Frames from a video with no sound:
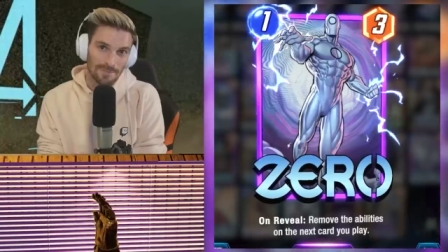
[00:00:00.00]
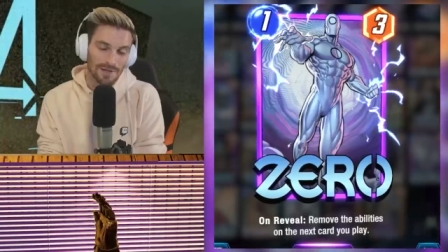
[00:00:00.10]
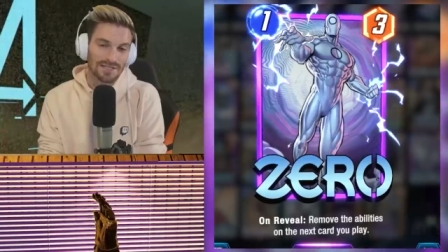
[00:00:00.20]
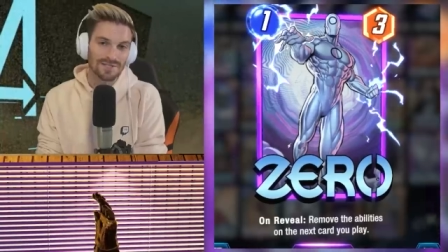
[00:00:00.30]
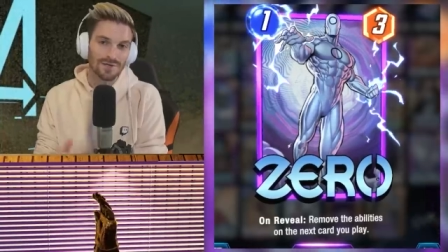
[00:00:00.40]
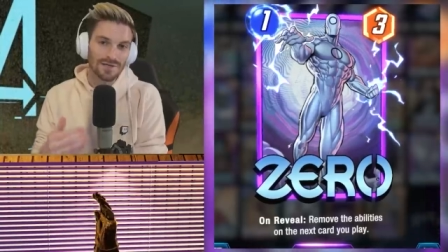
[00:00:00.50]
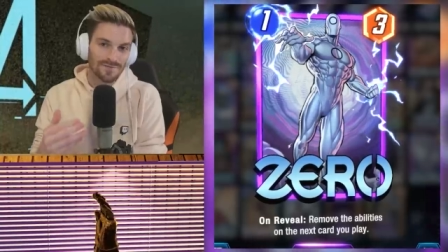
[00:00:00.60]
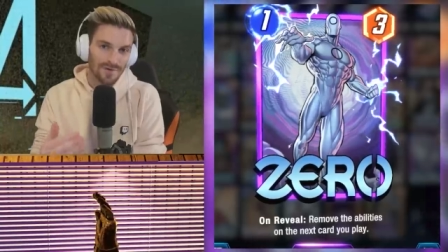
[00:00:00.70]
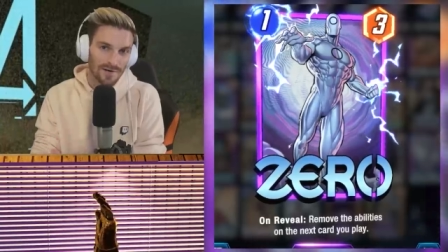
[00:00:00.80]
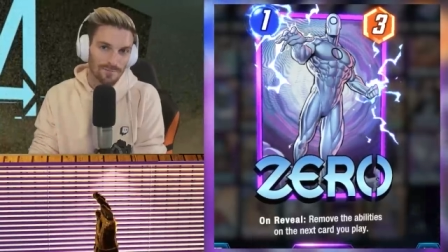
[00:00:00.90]
but he's starting
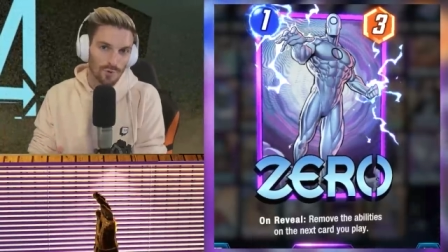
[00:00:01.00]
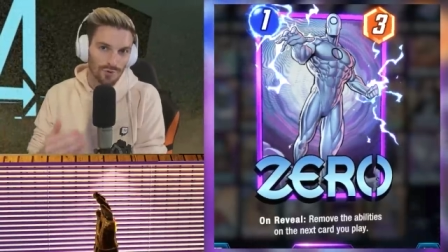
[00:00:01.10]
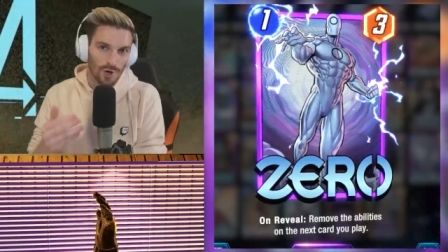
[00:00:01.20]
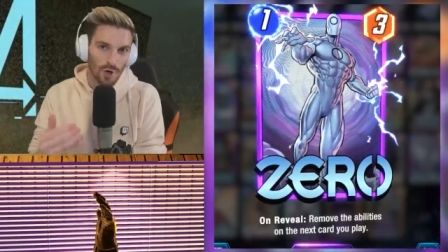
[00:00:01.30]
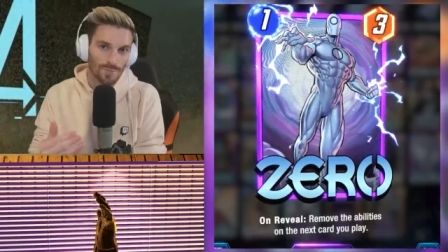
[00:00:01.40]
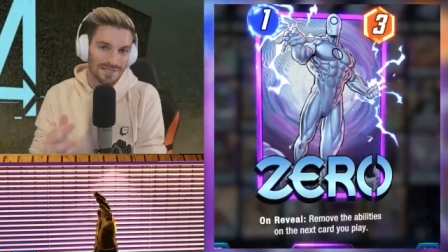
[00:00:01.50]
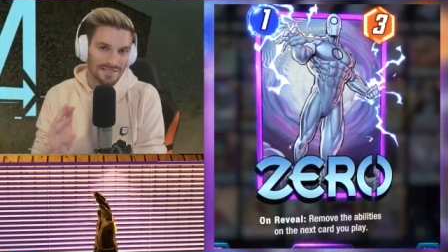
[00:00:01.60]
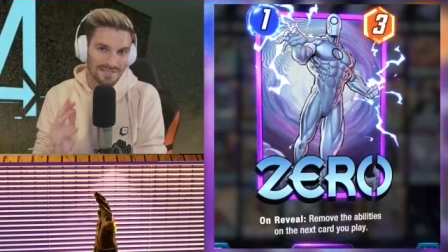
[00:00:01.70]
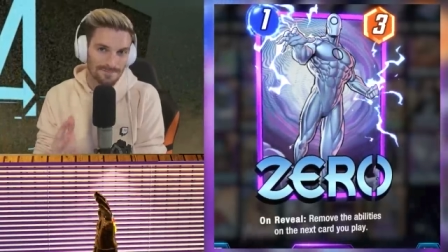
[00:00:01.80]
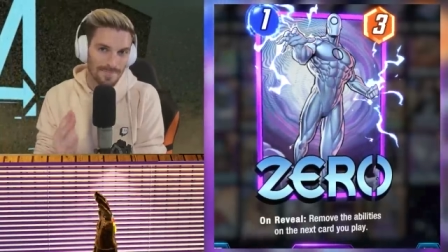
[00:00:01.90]
to find more homes
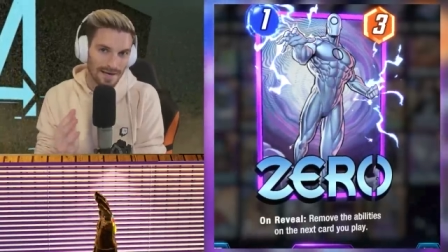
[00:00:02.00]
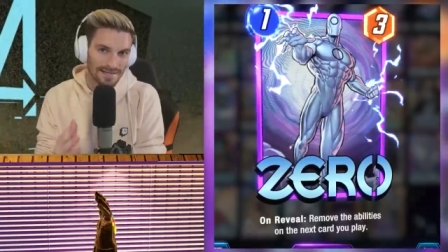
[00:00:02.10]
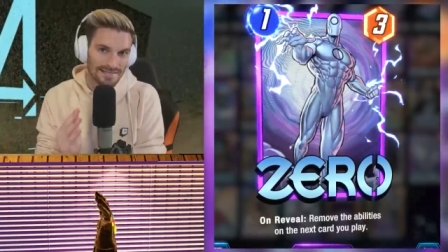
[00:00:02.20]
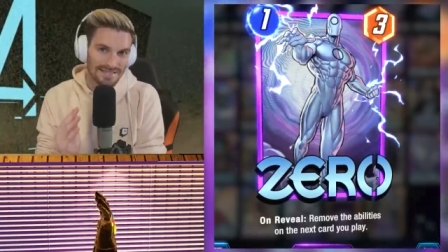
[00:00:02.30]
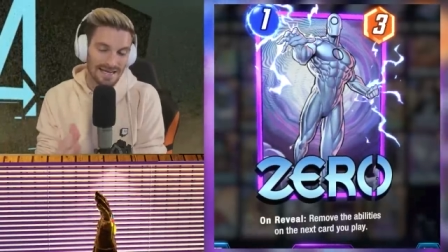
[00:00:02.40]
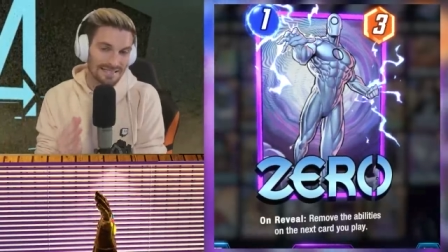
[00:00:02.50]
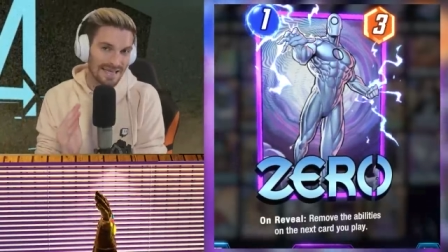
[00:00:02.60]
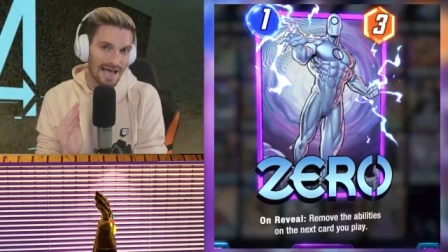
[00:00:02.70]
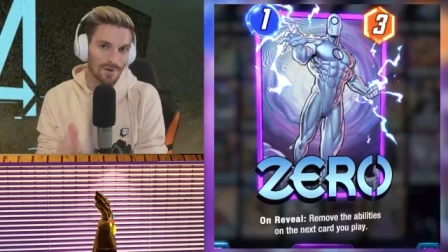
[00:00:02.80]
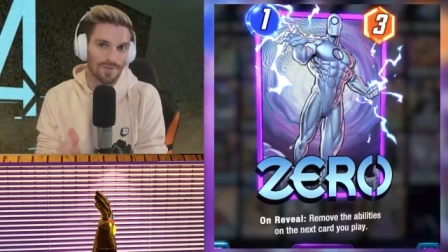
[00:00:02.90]
in some meta
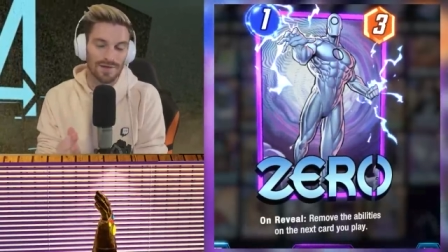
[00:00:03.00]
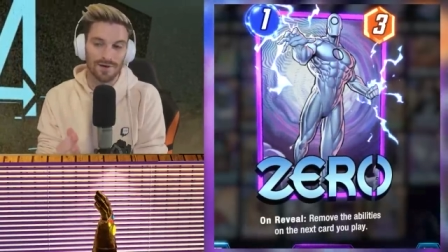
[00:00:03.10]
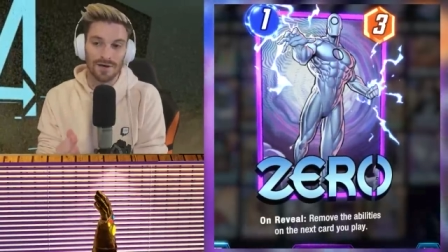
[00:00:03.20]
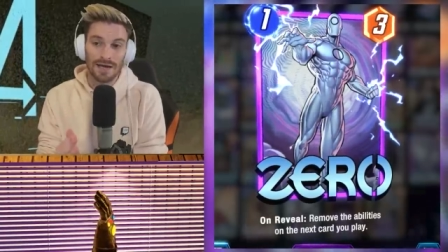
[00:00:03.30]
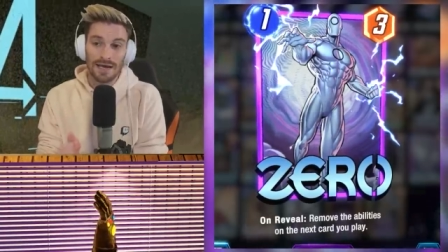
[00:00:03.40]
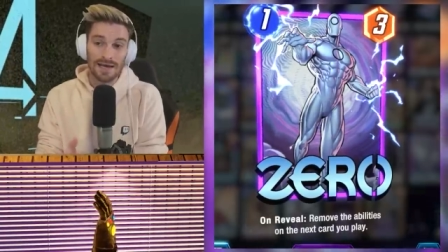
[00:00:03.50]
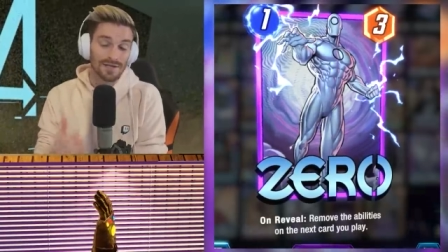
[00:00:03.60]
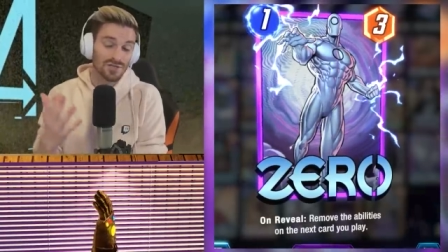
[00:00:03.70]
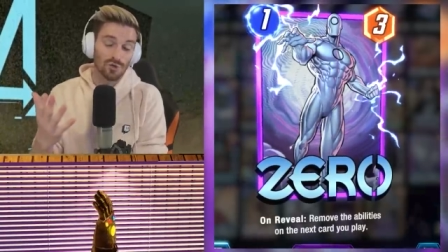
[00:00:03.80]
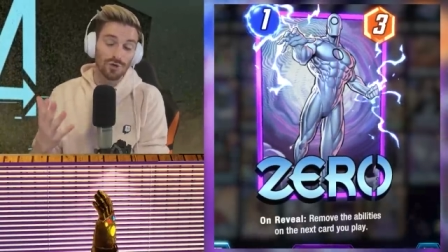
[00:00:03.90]
decks out there,
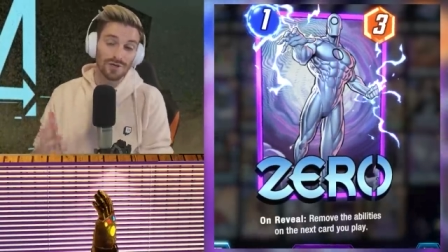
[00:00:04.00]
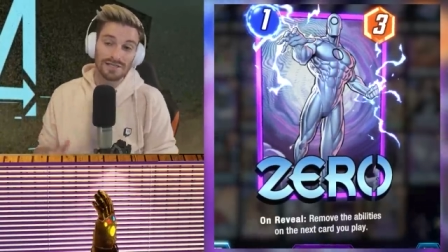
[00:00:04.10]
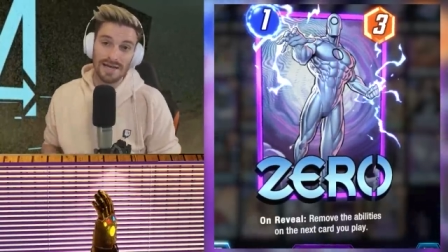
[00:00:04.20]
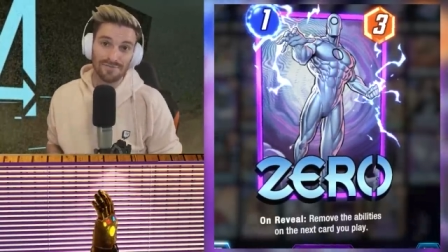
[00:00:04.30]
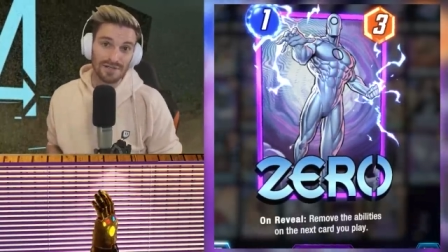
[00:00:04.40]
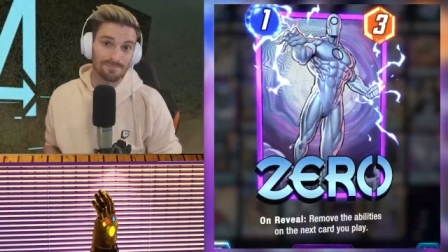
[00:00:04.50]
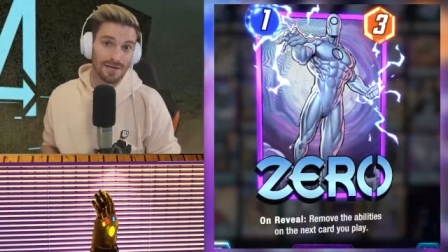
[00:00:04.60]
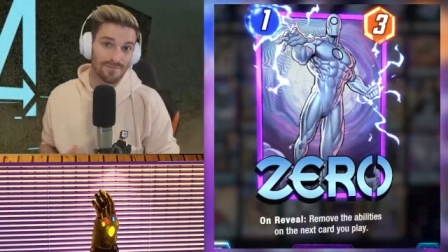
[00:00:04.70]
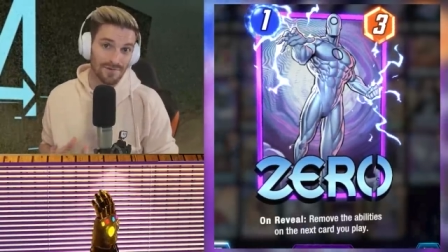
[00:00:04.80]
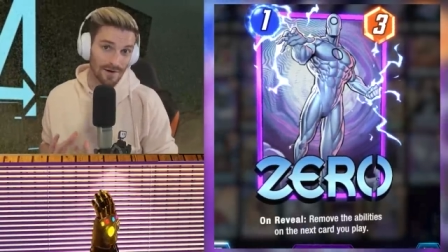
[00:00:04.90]
and Destroyer can definitely
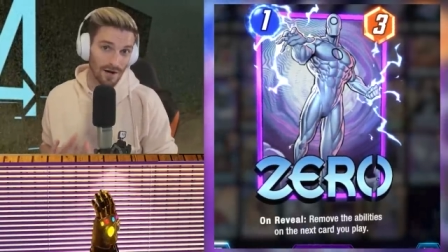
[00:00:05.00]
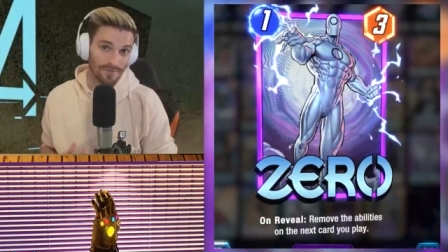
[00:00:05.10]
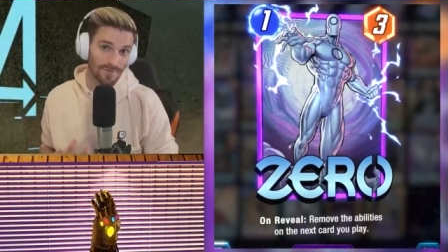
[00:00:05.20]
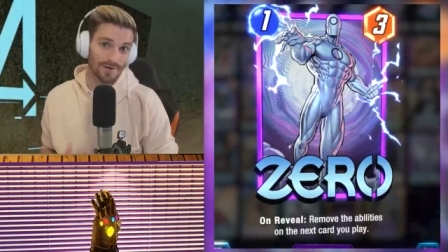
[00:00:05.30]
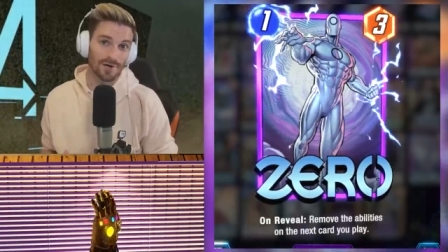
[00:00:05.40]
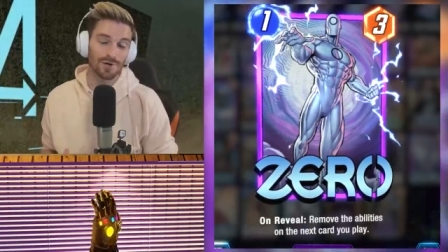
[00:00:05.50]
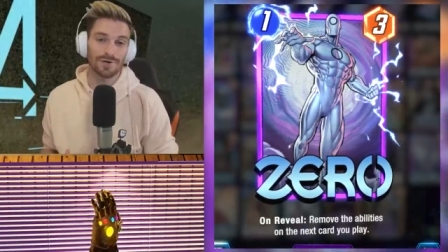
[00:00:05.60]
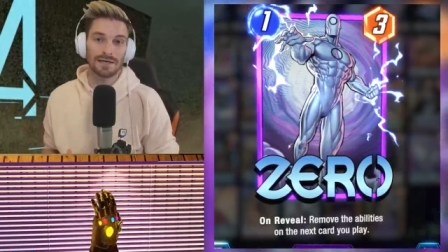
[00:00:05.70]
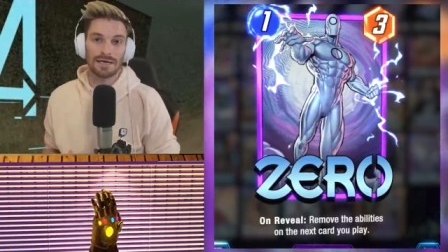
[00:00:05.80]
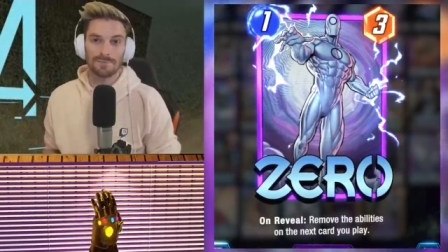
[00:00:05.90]
benefit off the card.